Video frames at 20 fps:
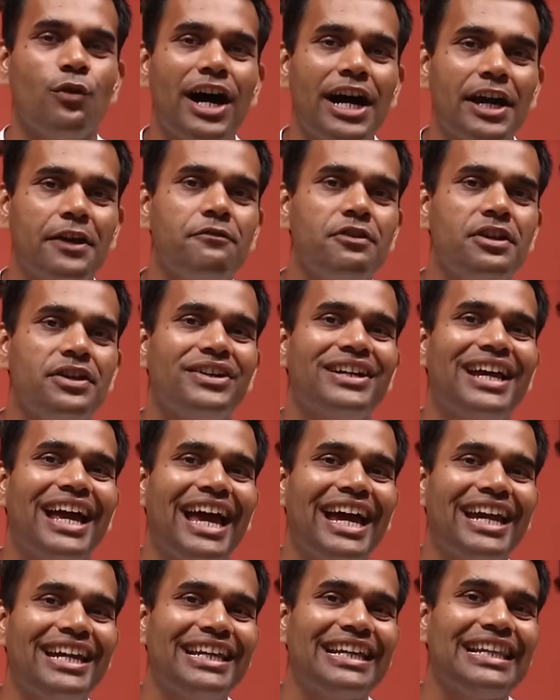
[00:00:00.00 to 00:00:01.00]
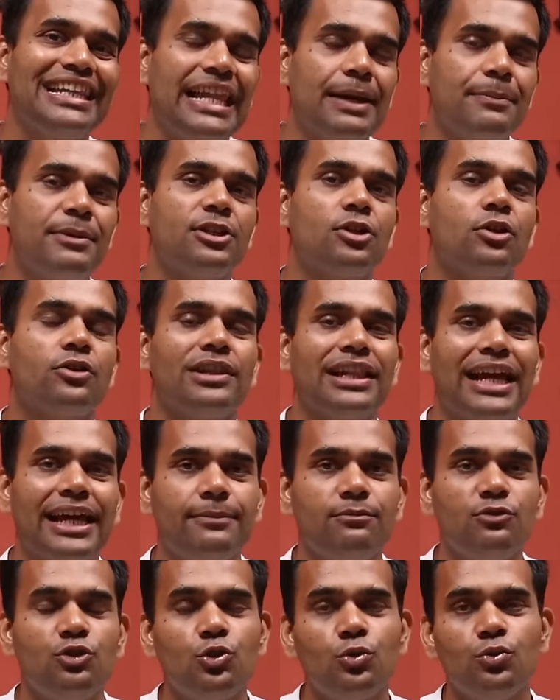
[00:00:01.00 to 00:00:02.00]
Why we are adding lemon or
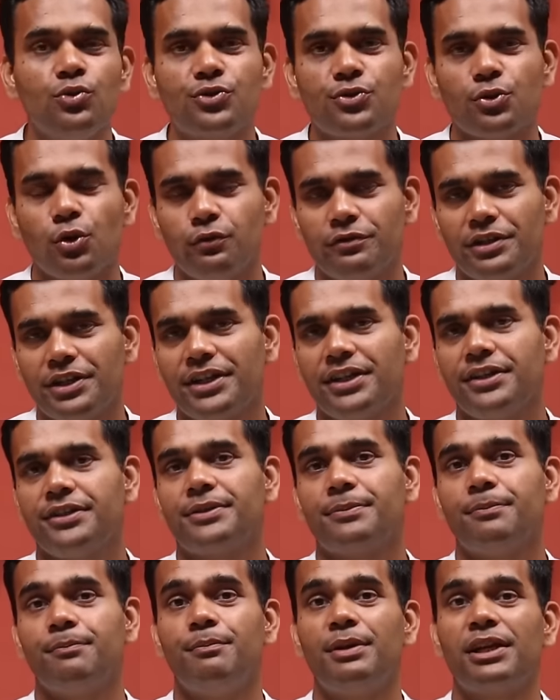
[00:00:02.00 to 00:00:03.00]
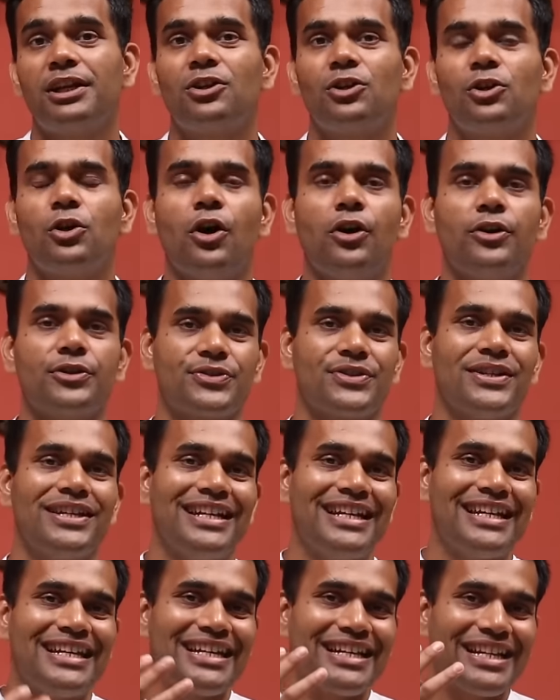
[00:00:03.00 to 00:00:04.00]
lime juice over here? Because
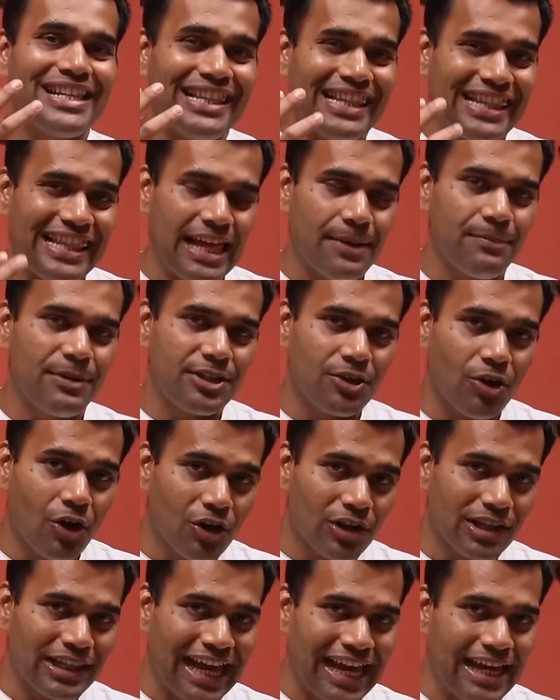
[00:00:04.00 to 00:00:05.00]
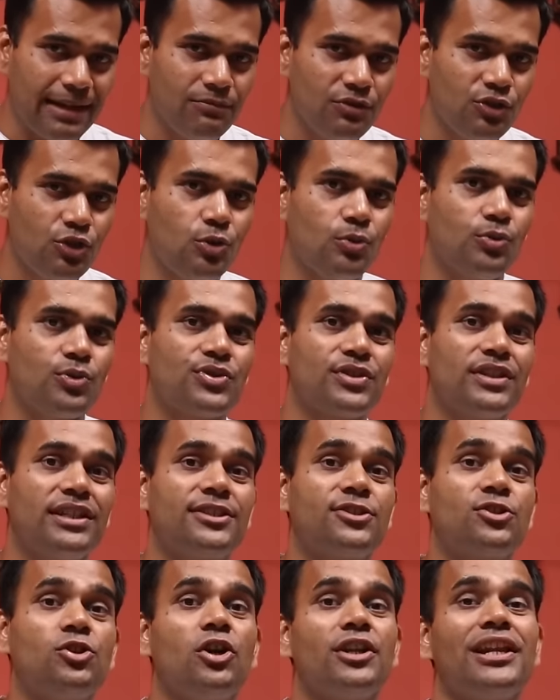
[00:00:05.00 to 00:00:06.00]
lemon or lime juice
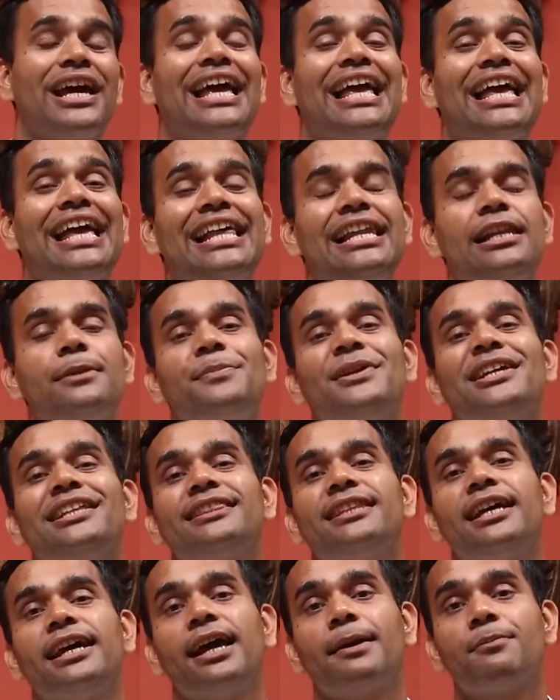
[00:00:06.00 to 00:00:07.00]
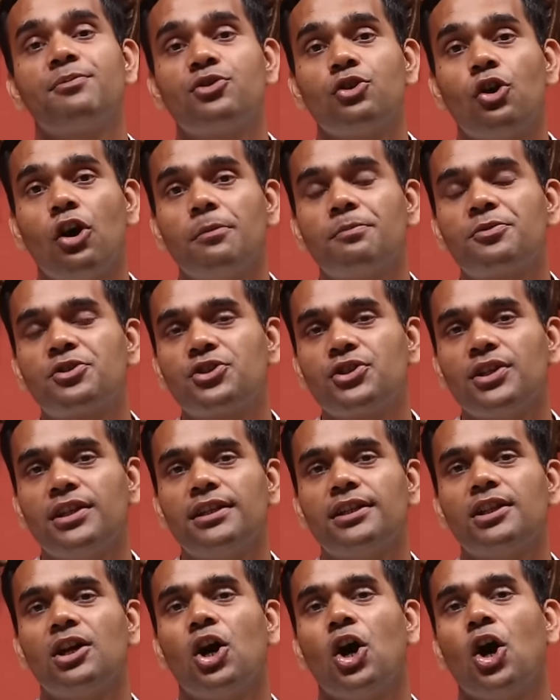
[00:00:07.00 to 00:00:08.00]
is gonna help in the
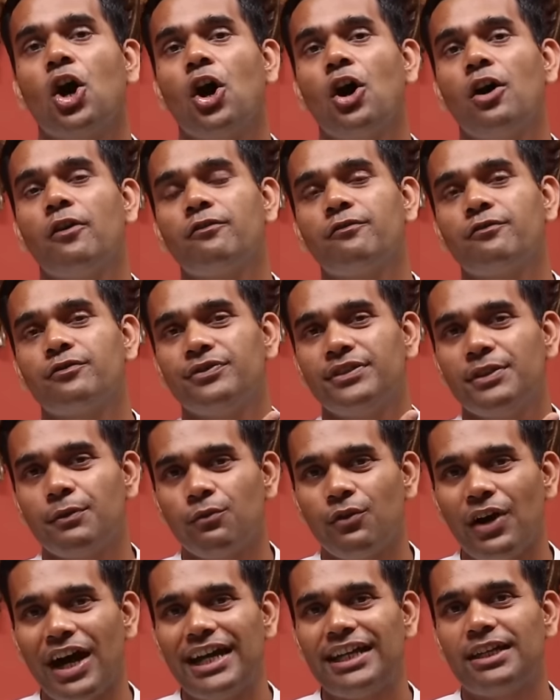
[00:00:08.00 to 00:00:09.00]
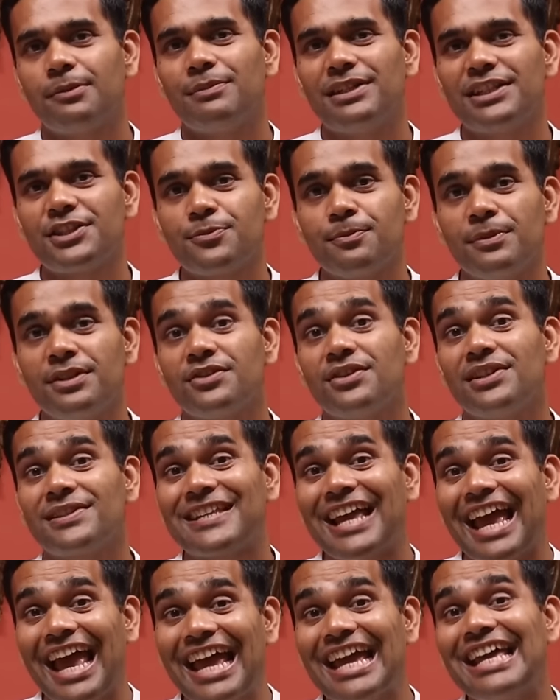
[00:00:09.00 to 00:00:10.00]
absorption of the vitamins,
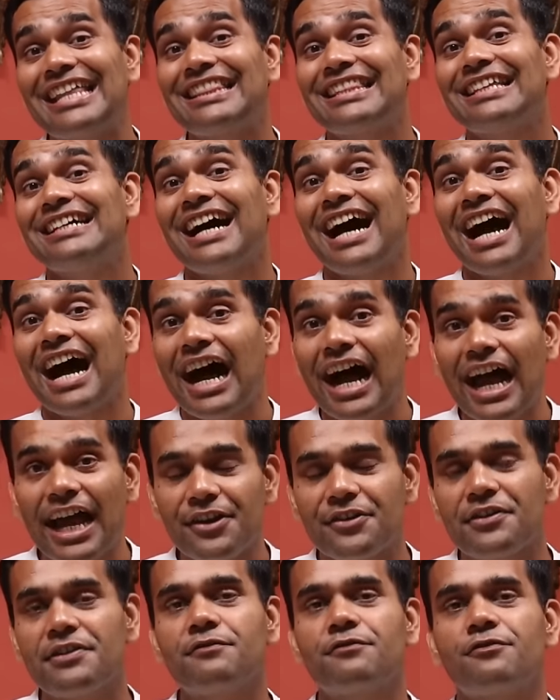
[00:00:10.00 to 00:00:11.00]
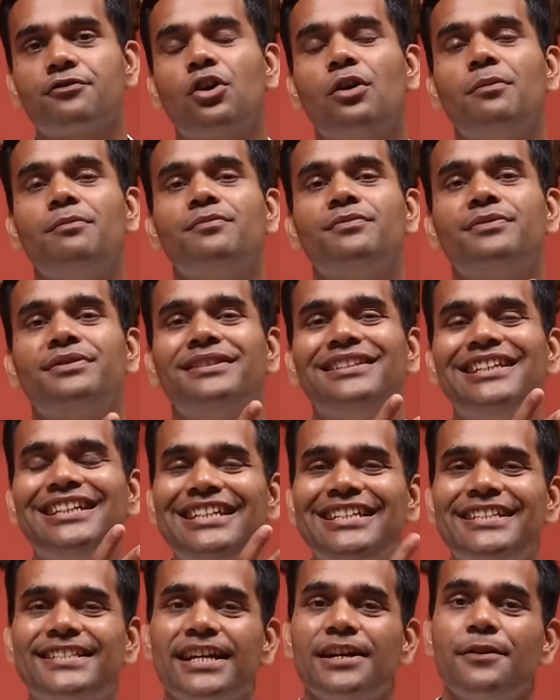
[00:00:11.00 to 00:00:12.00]
minerals, and the iron from
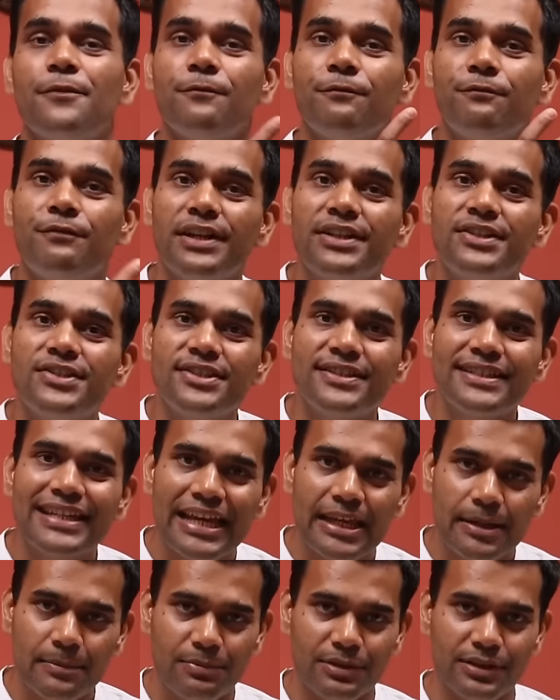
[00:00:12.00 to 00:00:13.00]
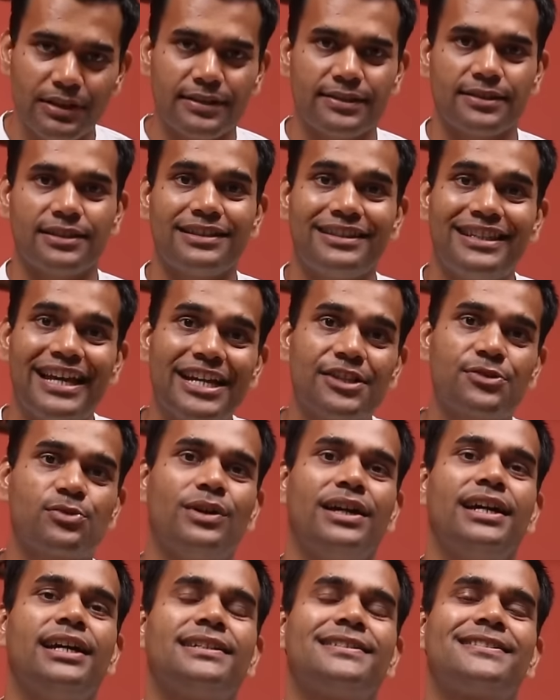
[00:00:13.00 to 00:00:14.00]
these vegetables.
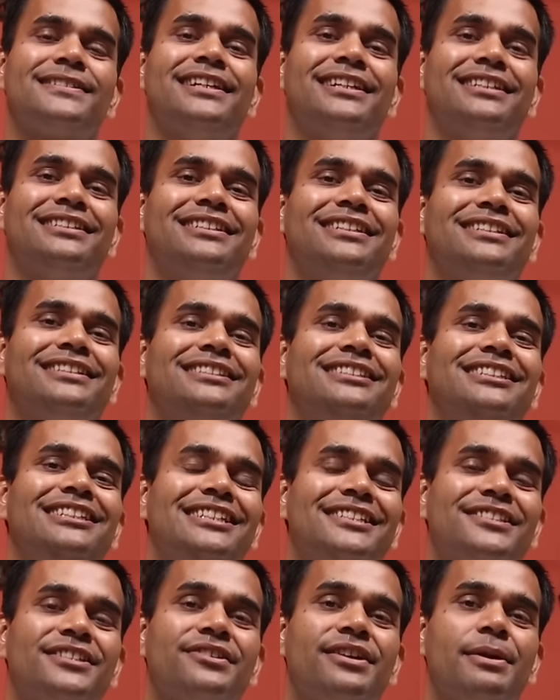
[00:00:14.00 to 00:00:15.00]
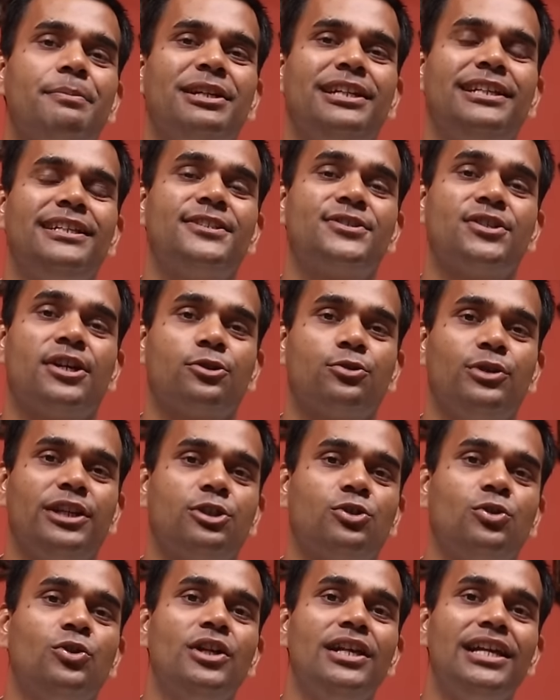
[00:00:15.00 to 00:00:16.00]
That's why I said that these remedies are
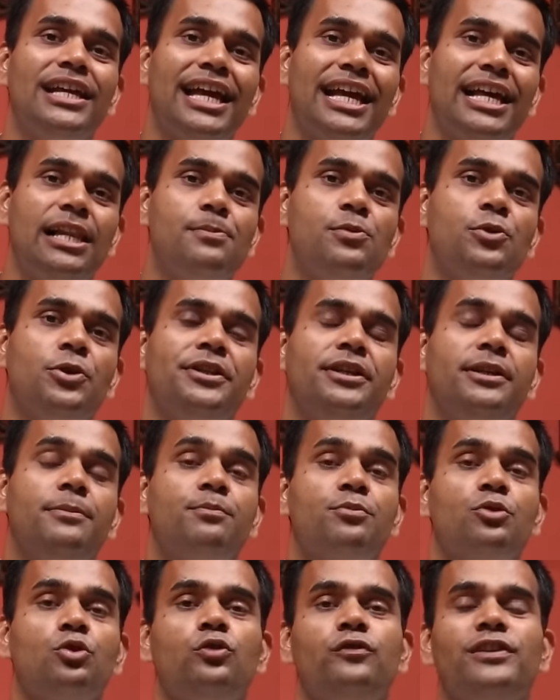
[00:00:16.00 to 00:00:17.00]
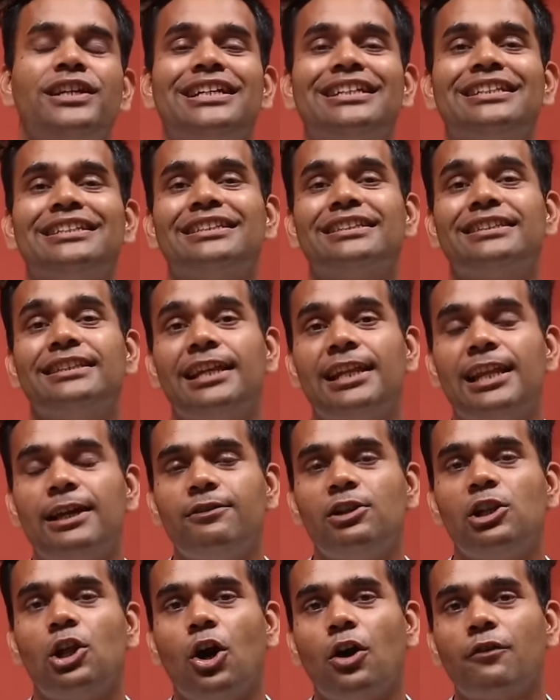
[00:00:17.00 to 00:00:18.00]
going to help you in improving the
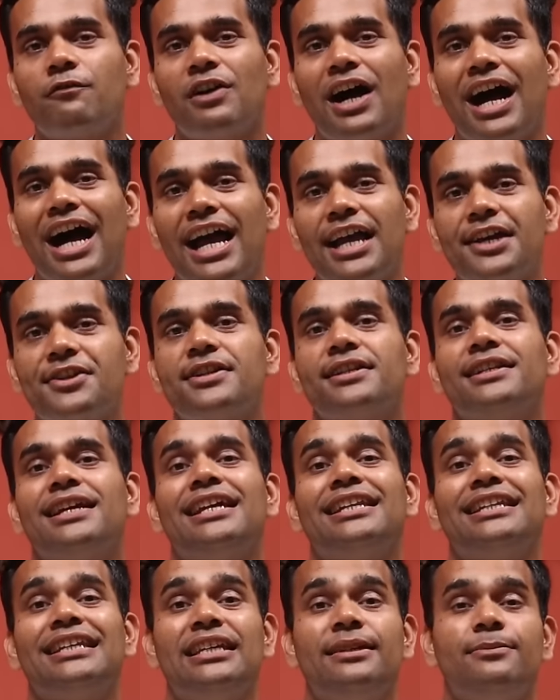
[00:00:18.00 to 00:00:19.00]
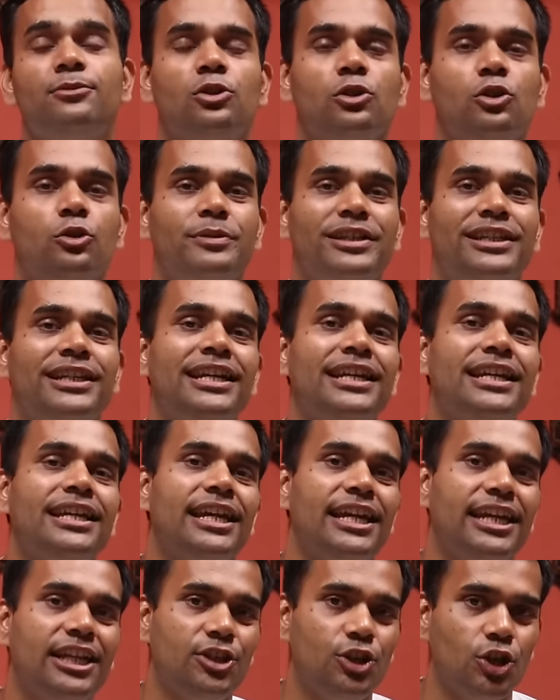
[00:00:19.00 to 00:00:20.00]
level of iron and hemoglobin
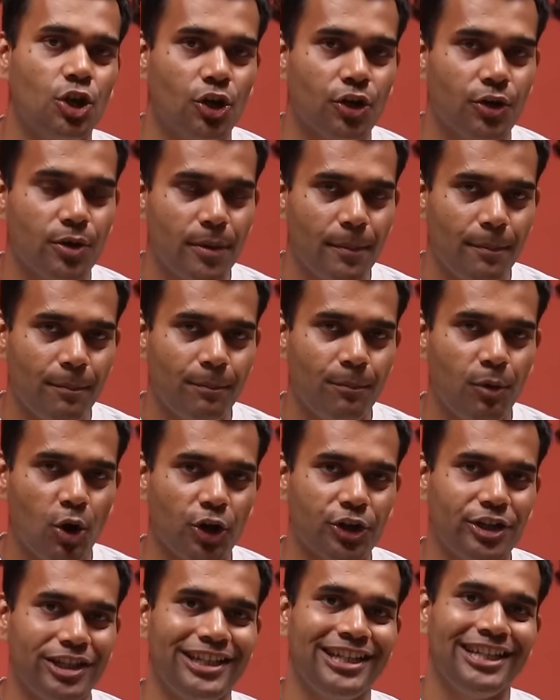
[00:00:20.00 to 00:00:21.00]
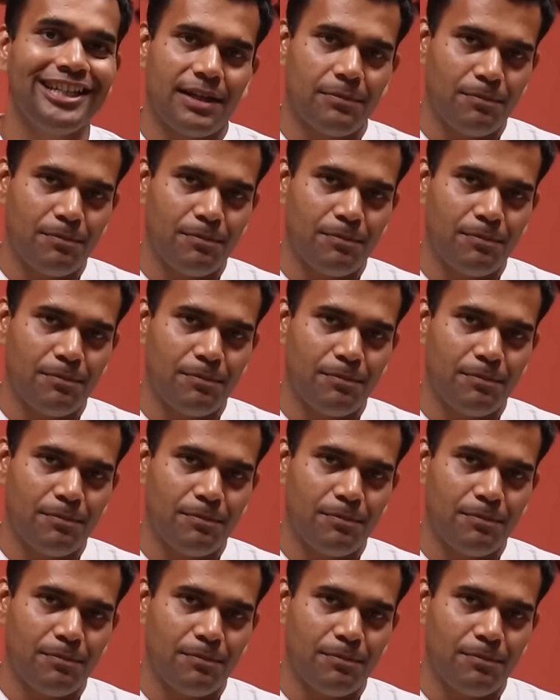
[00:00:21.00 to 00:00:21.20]
in your body.